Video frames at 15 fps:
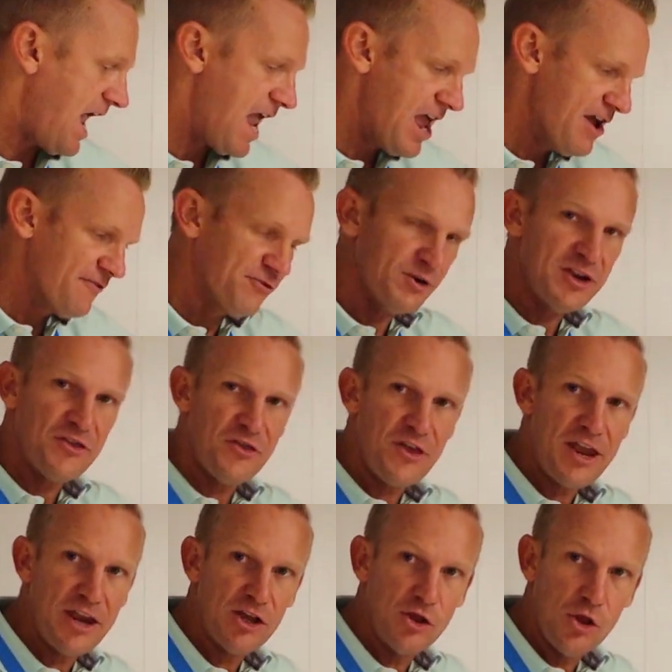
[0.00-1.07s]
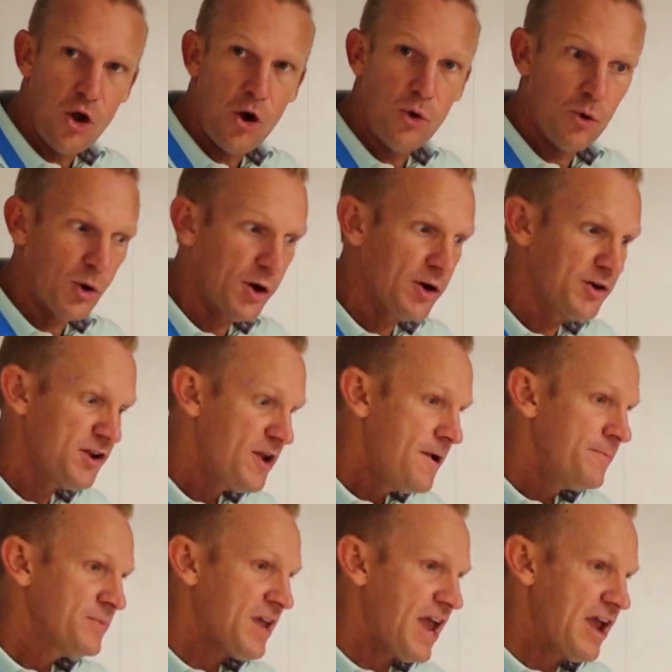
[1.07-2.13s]
Everything lowered,
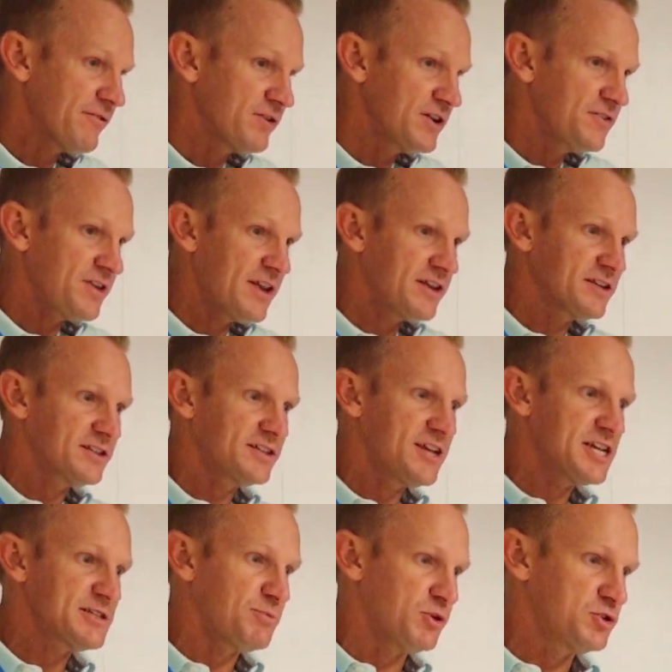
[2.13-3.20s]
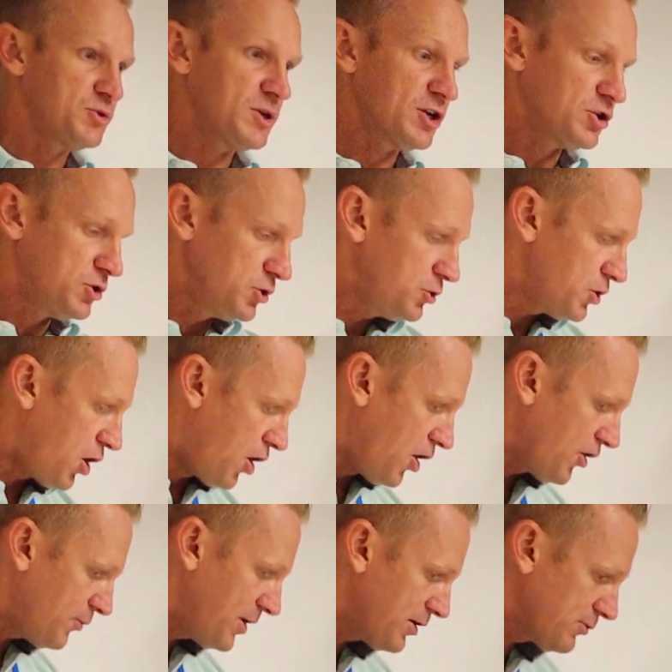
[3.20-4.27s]
everything accessible to include
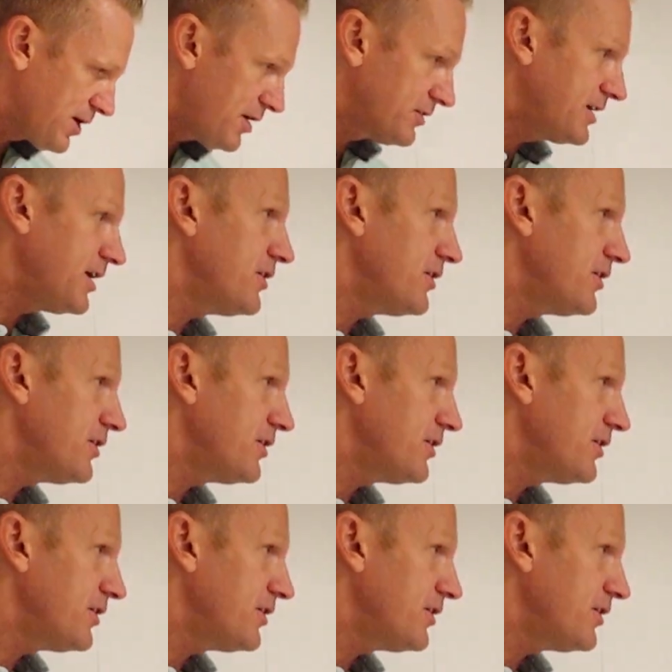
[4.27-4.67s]
all the way around.